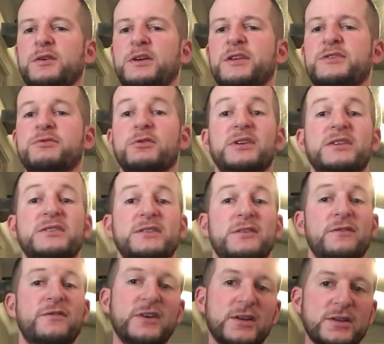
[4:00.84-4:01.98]
it's real easy to
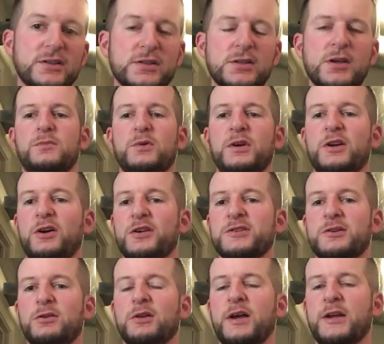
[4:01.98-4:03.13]
fix. And
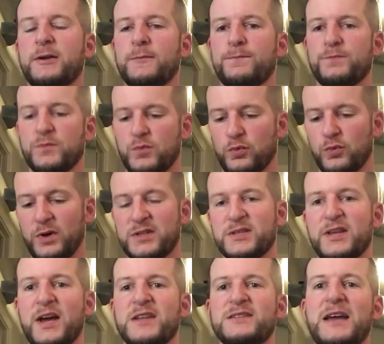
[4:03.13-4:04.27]
also, like, once
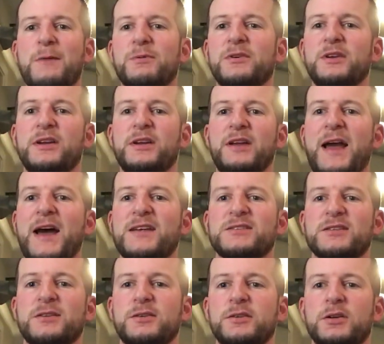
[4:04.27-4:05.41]
that's happened, it
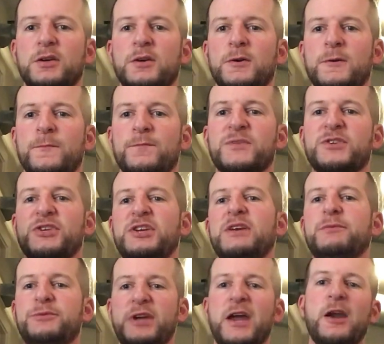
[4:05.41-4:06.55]
hasn't
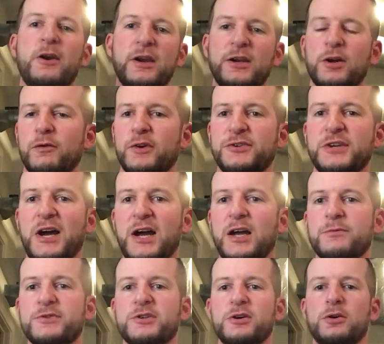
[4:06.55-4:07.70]
keep tearing over
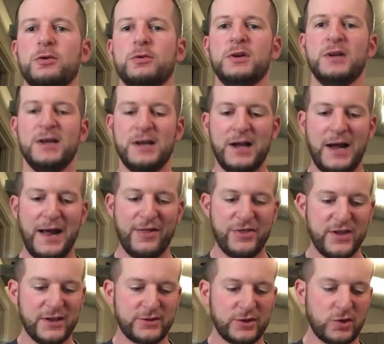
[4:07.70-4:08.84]
time. So I
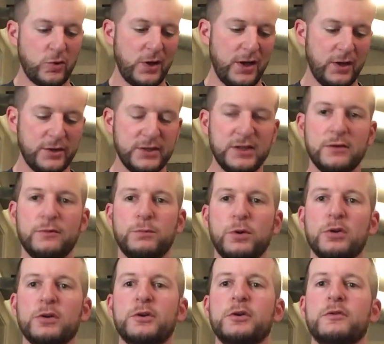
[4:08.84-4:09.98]
think the quality of
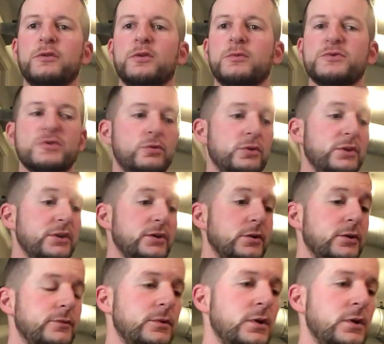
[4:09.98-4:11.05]
bold look uniforms are really good.